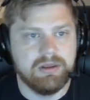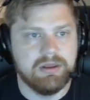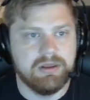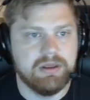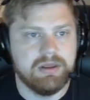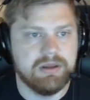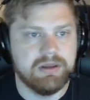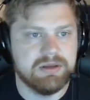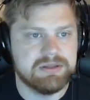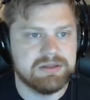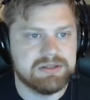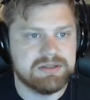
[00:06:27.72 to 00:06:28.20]

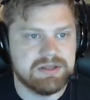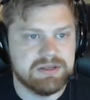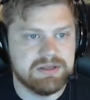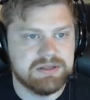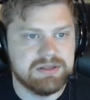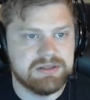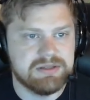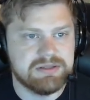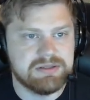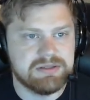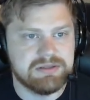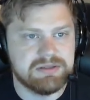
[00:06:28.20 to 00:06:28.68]
And it
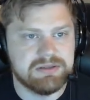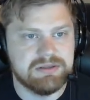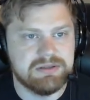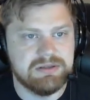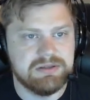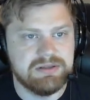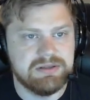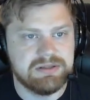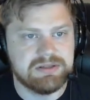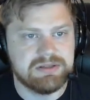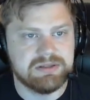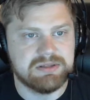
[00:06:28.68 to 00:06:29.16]
says
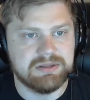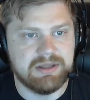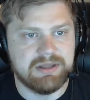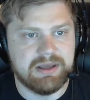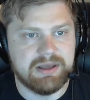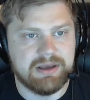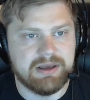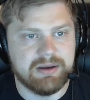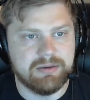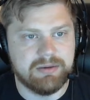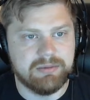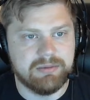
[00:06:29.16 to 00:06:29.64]

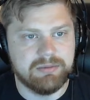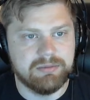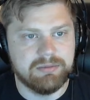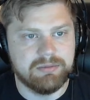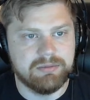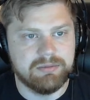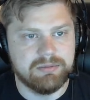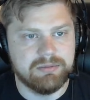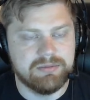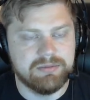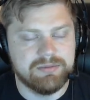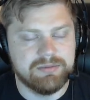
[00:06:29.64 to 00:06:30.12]
disallow.
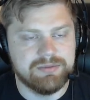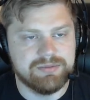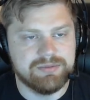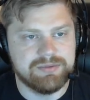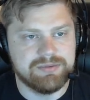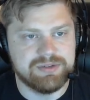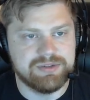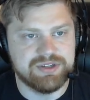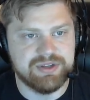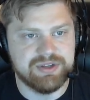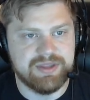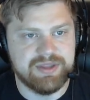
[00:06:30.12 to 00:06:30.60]

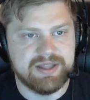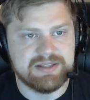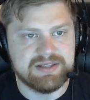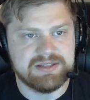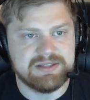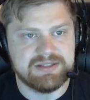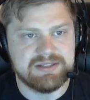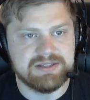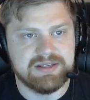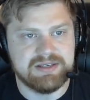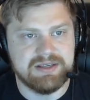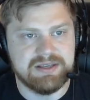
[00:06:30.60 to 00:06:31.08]
So that's
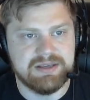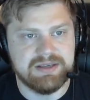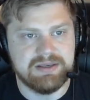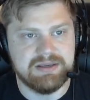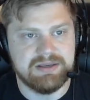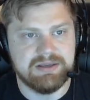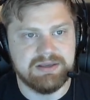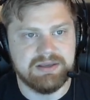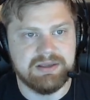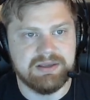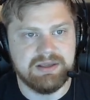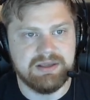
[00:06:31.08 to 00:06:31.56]

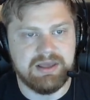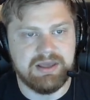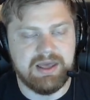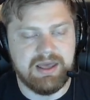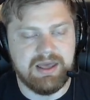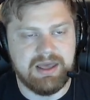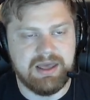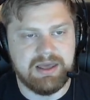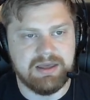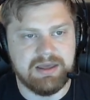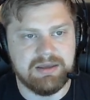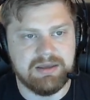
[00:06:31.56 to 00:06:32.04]
saying,
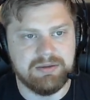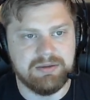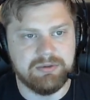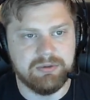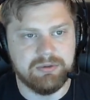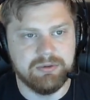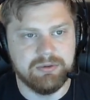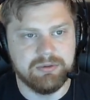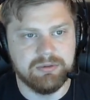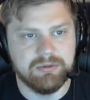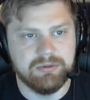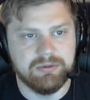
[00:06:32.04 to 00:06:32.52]
hey,
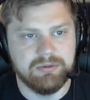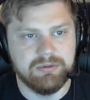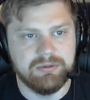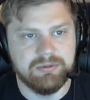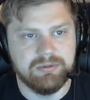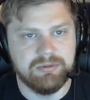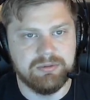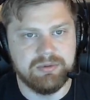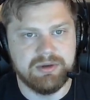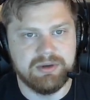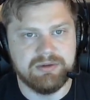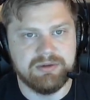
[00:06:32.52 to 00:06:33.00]
Google,
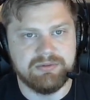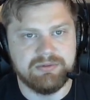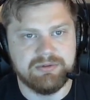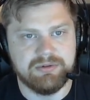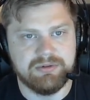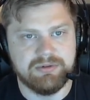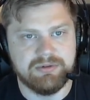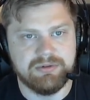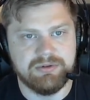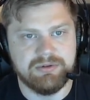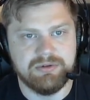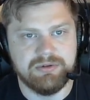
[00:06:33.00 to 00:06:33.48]

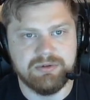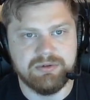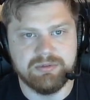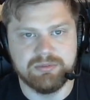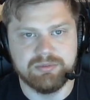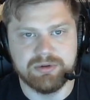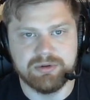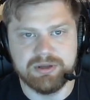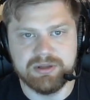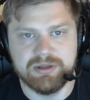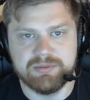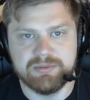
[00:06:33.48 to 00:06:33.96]
whenever you
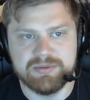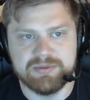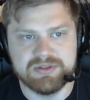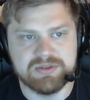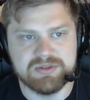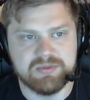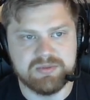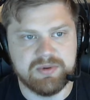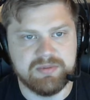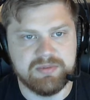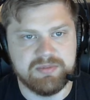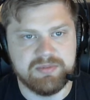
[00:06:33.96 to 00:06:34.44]
bring up
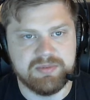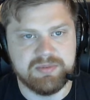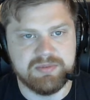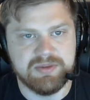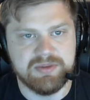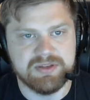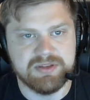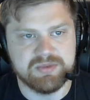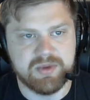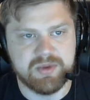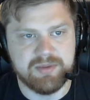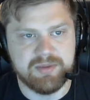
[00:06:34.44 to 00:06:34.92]

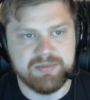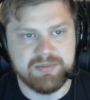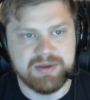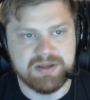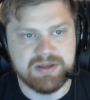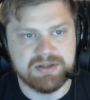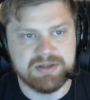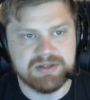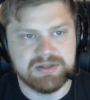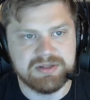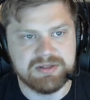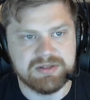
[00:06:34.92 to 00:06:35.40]
these web
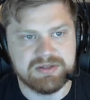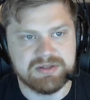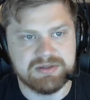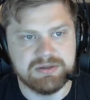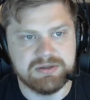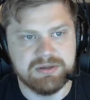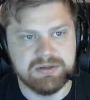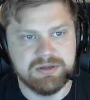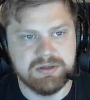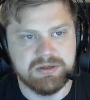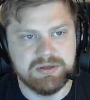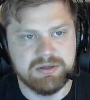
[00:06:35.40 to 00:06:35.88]
pages,
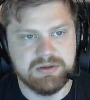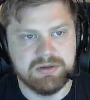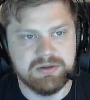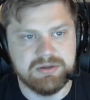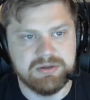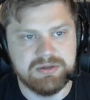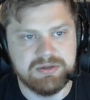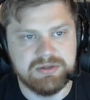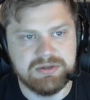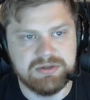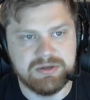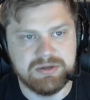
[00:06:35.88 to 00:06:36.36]

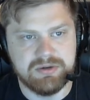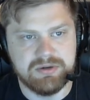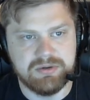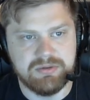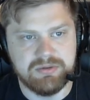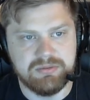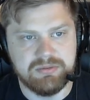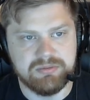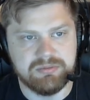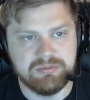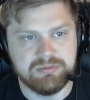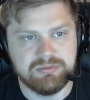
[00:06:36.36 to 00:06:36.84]

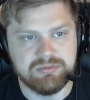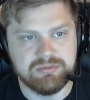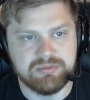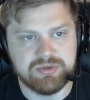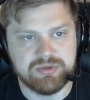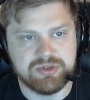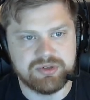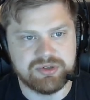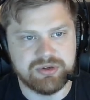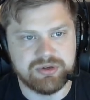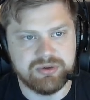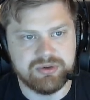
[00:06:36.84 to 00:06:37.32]
don't
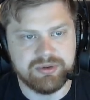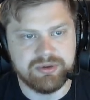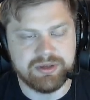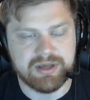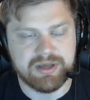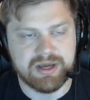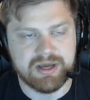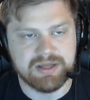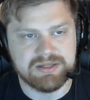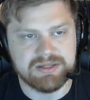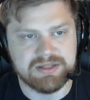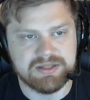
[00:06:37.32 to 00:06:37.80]
show the
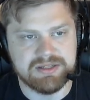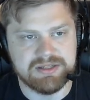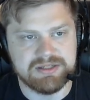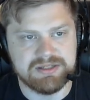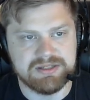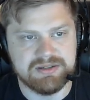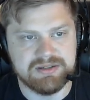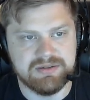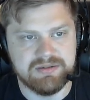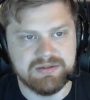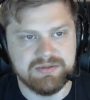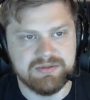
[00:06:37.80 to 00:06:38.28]

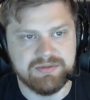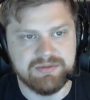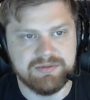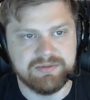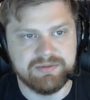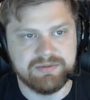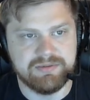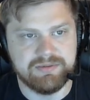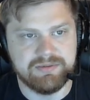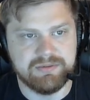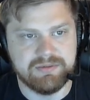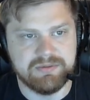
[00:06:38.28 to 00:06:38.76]
contents of
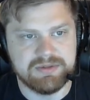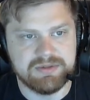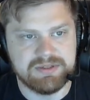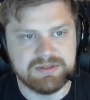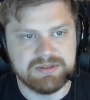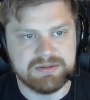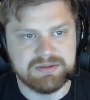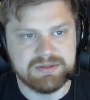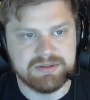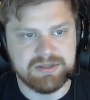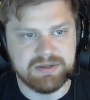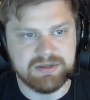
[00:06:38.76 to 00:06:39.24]
the
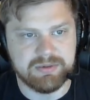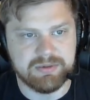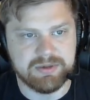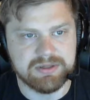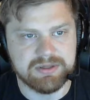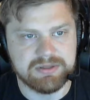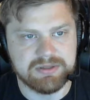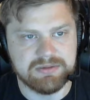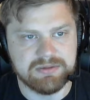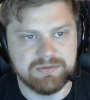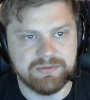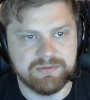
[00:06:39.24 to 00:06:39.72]

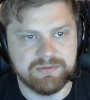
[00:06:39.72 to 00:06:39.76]
secret